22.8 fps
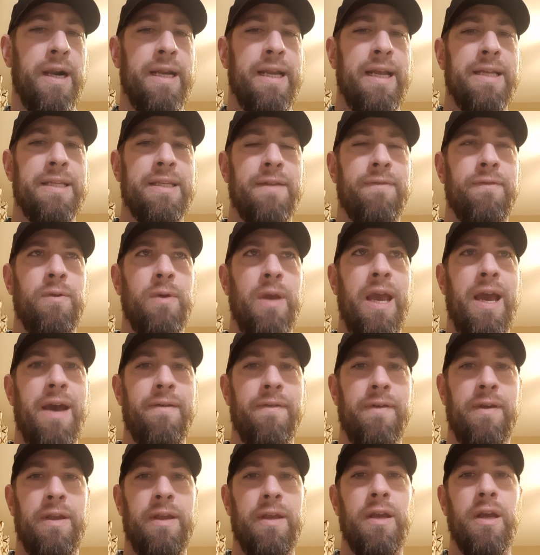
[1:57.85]
I guess, if you have
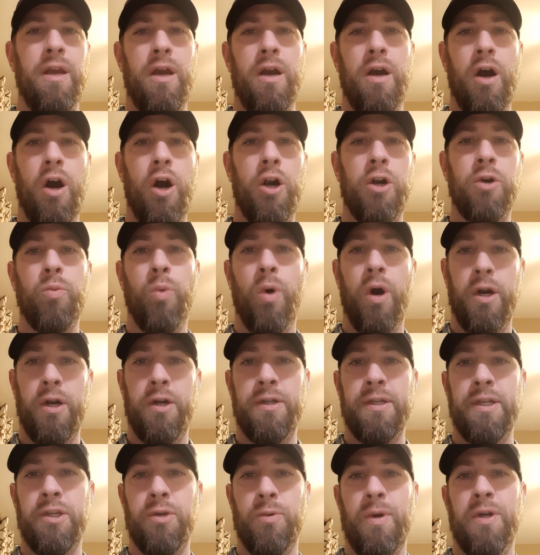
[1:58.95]
a hard water
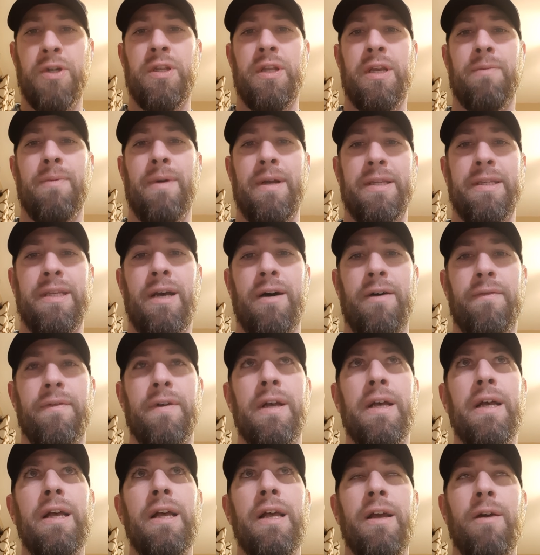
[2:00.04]
situation like myself.
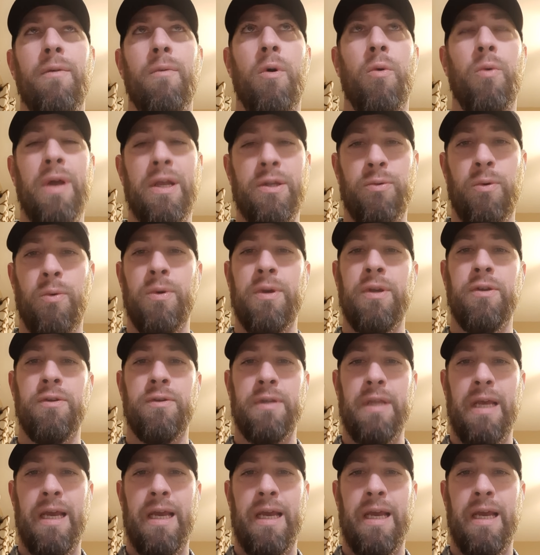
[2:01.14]
Well, that's what we use.